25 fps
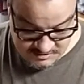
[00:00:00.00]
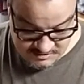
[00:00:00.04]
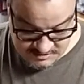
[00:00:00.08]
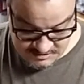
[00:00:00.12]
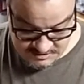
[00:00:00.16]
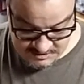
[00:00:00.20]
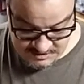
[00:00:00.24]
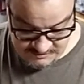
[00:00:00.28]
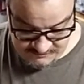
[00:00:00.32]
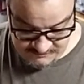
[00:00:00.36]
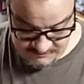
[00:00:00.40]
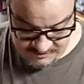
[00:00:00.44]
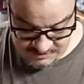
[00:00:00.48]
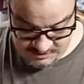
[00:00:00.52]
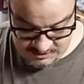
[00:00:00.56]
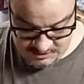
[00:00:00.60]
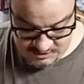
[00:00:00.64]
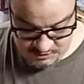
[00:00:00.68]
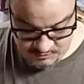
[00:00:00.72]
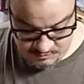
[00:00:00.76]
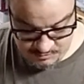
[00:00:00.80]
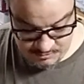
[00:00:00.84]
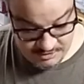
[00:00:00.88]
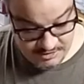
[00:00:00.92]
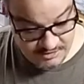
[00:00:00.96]
to give a
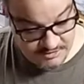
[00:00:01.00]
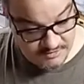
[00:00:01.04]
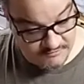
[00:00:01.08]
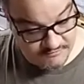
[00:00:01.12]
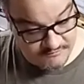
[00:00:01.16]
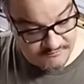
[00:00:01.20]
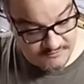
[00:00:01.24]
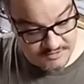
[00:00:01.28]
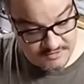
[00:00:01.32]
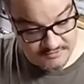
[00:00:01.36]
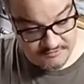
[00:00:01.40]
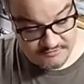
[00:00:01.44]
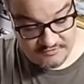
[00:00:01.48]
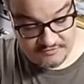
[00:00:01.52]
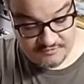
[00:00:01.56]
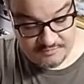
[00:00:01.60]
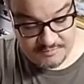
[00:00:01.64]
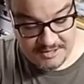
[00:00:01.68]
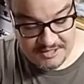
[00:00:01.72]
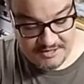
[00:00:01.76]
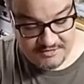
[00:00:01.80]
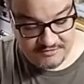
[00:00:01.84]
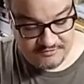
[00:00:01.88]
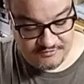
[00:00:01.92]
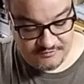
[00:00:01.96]
little bit of uh,
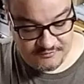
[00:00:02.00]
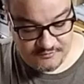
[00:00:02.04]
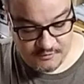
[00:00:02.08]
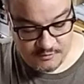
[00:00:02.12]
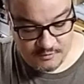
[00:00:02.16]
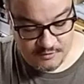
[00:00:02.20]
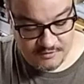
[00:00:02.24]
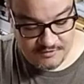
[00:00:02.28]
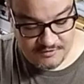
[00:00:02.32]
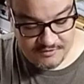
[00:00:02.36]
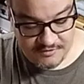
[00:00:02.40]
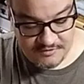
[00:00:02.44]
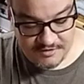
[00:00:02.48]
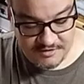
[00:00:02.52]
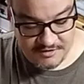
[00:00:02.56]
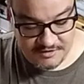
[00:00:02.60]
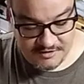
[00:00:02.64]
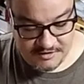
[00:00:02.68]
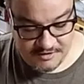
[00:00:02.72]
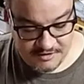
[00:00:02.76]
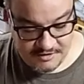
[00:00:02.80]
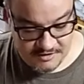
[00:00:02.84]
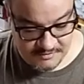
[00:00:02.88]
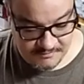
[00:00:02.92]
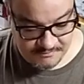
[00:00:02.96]
space for
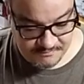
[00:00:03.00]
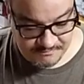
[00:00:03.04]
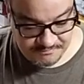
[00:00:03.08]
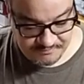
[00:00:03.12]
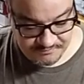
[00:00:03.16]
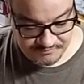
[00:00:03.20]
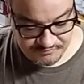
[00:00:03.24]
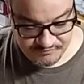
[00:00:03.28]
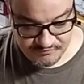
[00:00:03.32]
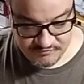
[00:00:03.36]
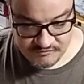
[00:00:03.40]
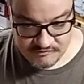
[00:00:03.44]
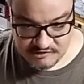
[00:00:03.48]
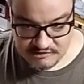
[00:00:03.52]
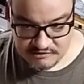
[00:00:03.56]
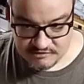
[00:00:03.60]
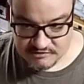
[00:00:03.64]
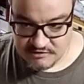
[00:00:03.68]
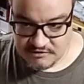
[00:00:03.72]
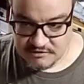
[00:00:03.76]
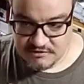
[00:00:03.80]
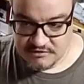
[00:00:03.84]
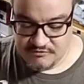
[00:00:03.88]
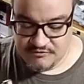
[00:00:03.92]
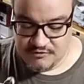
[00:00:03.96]
the um,
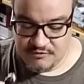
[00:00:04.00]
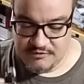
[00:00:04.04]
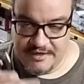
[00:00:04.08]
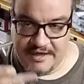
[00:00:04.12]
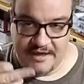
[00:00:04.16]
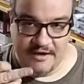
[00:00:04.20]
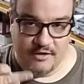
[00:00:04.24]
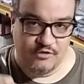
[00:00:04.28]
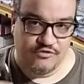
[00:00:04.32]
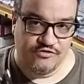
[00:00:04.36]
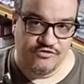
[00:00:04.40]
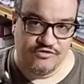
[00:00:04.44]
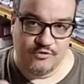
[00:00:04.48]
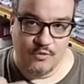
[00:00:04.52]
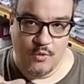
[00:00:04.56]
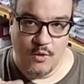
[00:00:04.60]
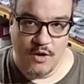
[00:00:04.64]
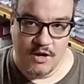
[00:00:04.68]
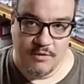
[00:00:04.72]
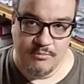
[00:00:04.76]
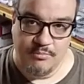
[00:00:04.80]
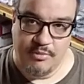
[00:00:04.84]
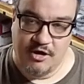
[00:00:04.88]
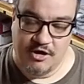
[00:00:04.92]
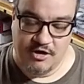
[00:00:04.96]
for that
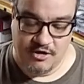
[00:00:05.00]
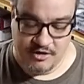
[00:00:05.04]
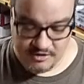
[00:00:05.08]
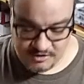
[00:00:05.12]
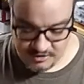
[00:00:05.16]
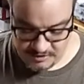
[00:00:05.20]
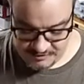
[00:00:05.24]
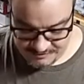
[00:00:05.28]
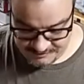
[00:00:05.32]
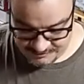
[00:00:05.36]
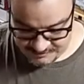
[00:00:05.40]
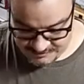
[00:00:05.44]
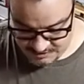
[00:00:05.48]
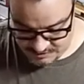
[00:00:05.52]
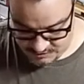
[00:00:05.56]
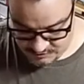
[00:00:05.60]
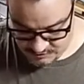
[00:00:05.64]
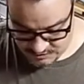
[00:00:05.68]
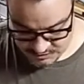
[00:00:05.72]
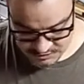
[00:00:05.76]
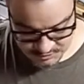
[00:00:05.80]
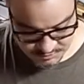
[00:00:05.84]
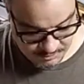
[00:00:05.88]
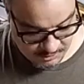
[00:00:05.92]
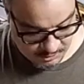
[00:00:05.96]
square part on the
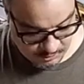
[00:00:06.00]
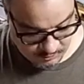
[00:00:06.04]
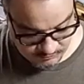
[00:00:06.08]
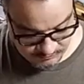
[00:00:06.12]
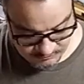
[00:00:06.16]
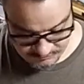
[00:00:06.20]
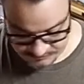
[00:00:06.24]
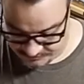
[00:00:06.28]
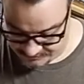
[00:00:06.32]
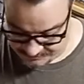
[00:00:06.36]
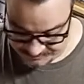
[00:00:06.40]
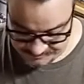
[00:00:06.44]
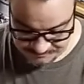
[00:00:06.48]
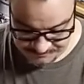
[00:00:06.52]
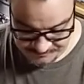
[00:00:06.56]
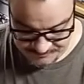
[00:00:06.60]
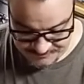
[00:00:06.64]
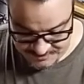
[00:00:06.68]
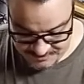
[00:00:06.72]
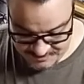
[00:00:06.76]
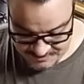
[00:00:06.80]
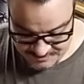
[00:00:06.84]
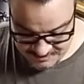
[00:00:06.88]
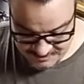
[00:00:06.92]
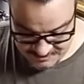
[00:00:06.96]
carriage bolts.
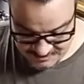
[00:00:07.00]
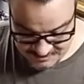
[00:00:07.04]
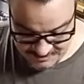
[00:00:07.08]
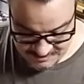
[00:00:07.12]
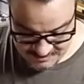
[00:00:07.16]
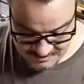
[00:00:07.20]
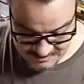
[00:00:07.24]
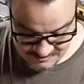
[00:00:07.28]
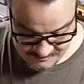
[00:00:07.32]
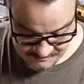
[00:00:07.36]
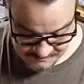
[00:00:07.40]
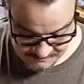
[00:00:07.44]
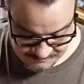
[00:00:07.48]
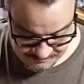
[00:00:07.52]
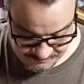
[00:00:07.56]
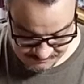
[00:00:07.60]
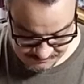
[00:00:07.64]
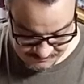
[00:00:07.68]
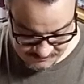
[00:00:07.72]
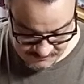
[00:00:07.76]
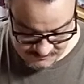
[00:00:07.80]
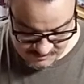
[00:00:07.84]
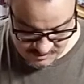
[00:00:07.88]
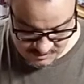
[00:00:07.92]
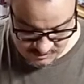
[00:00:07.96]
Um,
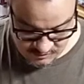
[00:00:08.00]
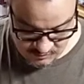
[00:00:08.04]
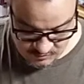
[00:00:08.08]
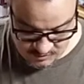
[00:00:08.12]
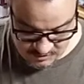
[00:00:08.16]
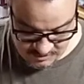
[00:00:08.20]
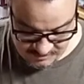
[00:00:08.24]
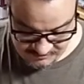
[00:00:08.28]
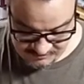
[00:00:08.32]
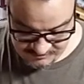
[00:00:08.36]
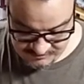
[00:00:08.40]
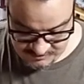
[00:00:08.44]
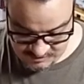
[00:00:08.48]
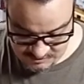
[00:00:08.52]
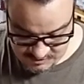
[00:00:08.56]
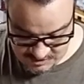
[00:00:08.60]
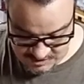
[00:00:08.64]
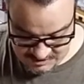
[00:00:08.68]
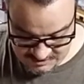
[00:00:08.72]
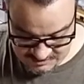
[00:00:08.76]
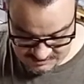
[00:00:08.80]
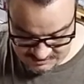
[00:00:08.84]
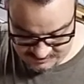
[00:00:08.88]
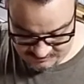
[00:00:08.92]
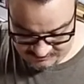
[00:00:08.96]
otherwise, they'll
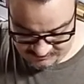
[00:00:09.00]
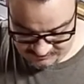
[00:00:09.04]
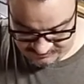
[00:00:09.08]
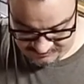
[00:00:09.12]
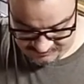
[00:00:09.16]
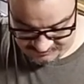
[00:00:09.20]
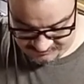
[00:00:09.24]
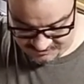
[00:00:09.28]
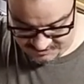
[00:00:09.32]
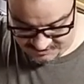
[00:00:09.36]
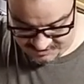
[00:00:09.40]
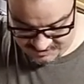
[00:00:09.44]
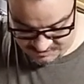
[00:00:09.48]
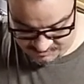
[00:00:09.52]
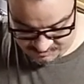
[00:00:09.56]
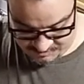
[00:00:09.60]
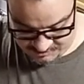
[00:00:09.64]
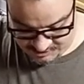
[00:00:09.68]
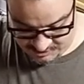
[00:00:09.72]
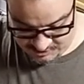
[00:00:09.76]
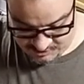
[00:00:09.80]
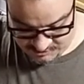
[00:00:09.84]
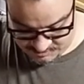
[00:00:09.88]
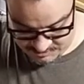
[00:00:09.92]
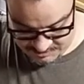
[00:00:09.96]
kind of like stick up a
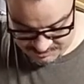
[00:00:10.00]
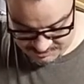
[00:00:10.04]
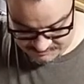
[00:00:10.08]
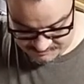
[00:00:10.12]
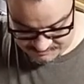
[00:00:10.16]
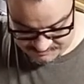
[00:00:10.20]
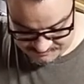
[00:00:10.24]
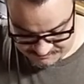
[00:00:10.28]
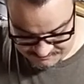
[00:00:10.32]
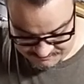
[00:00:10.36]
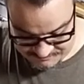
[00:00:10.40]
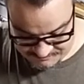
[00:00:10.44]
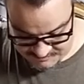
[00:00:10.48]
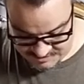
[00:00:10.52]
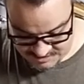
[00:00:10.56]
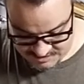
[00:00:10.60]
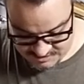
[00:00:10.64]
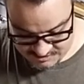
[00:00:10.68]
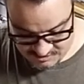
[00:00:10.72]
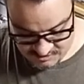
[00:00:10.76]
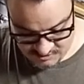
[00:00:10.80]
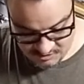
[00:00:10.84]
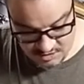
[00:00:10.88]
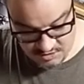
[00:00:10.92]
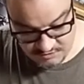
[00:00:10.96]
little bit, and
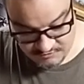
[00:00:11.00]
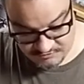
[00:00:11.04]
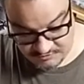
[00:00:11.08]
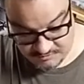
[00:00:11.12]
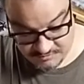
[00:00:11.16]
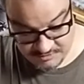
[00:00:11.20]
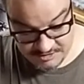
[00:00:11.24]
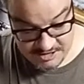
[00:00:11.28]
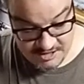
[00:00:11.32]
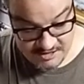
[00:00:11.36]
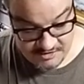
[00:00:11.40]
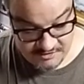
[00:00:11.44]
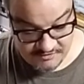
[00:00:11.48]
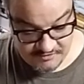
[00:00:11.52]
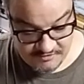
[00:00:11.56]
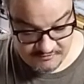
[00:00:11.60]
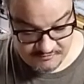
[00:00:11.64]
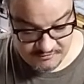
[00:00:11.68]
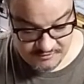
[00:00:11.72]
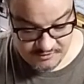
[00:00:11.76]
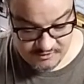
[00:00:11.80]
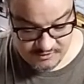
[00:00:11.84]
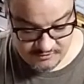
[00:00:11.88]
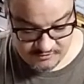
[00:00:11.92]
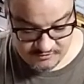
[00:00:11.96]
it'll also be kind of
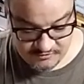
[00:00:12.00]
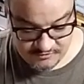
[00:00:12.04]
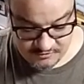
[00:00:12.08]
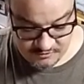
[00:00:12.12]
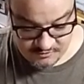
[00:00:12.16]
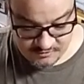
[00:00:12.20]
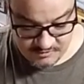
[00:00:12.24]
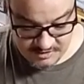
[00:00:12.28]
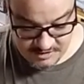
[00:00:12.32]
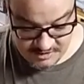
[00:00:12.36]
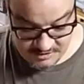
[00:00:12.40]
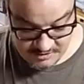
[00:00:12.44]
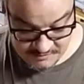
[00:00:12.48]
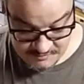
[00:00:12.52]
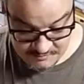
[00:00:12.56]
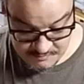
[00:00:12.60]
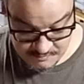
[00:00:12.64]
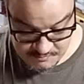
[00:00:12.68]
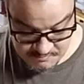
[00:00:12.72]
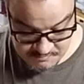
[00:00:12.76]
difficult to uh,